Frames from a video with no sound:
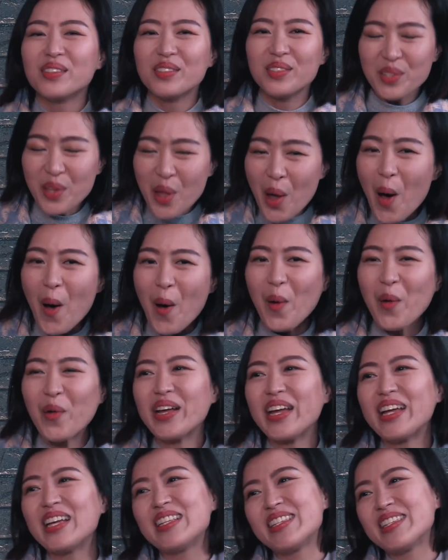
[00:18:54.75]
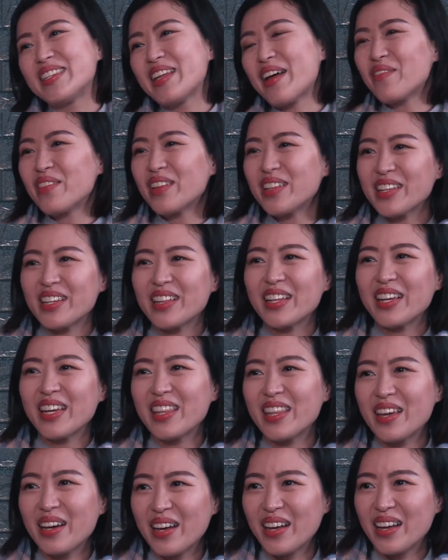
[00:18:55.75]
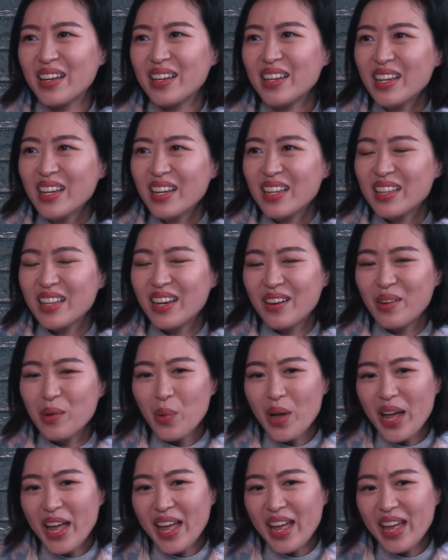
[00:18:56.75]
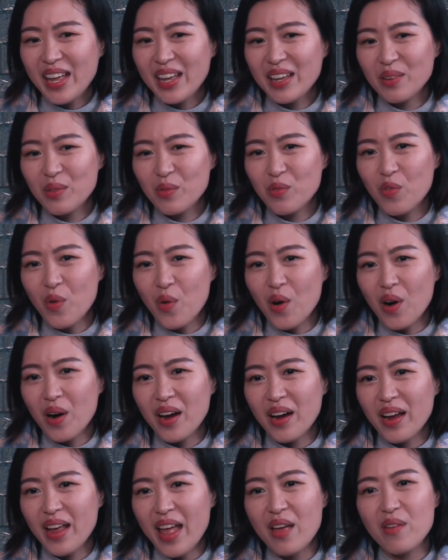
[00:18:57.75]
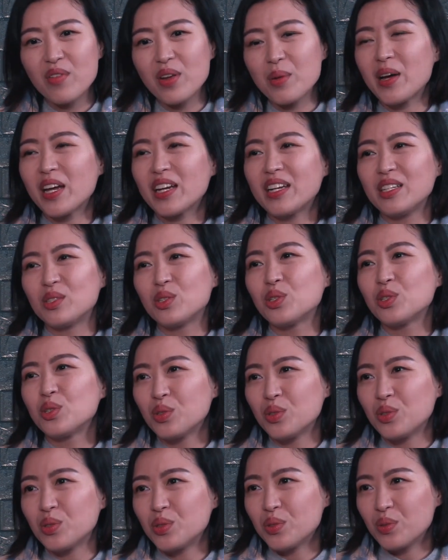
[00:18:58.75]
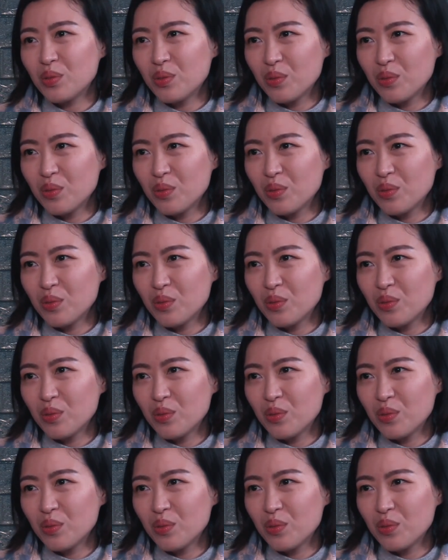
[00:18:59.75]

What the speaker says: No, it's definitely the way for everybody to